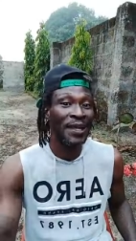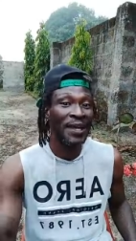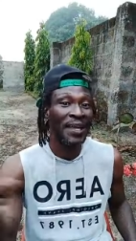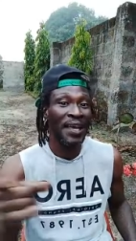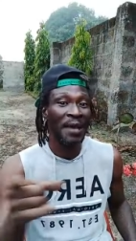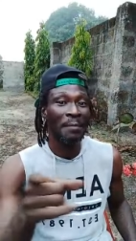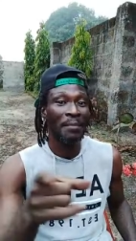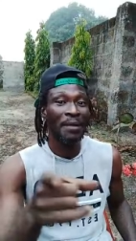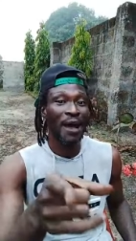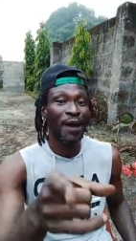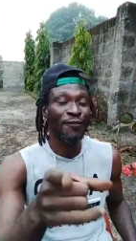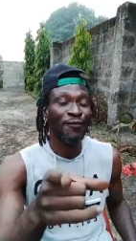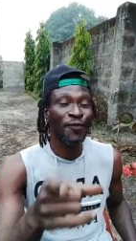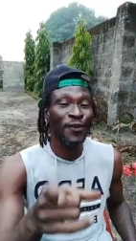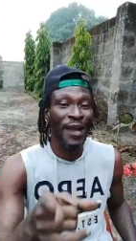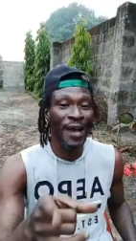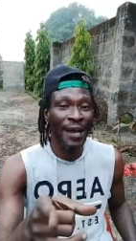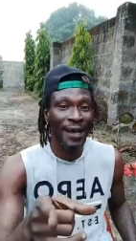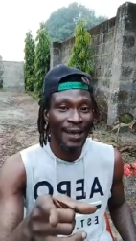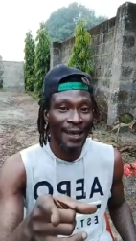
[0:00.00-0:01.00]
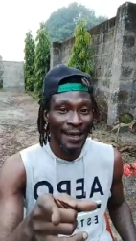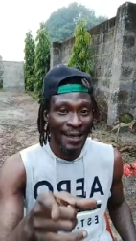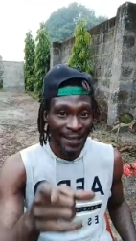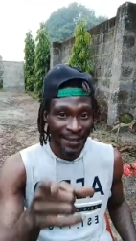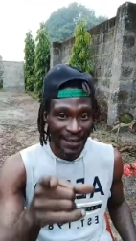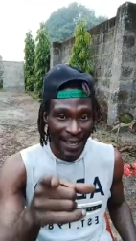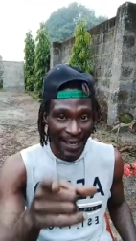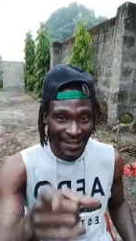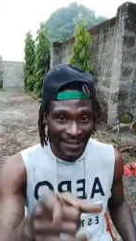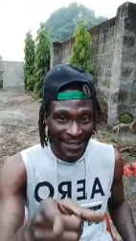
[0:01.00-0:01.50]
and bluff on her.
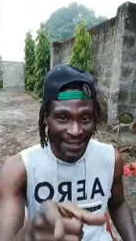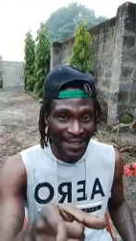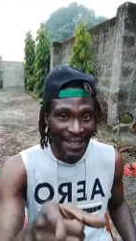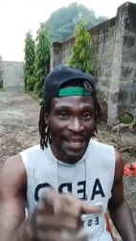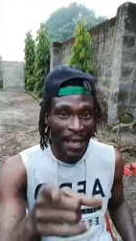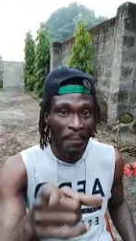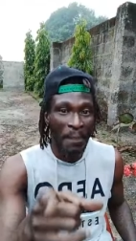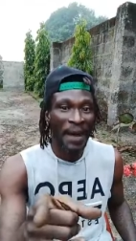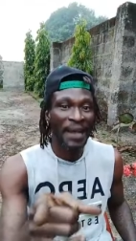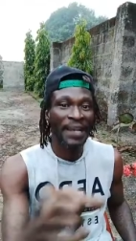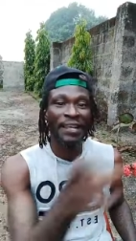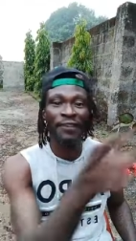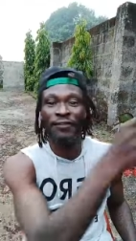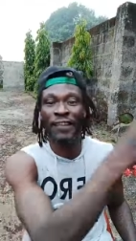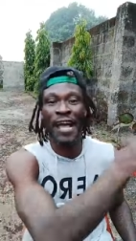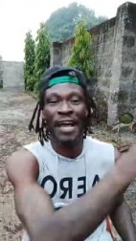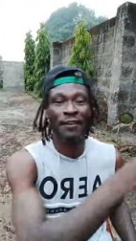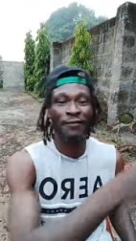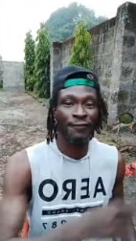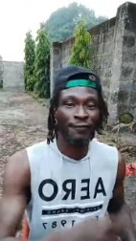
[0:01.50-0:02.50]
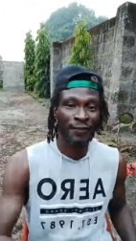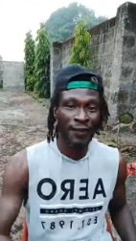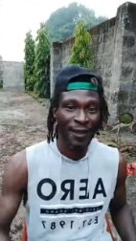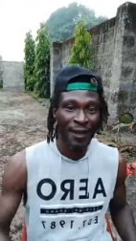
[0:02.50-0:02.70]
Like say that they pa live life.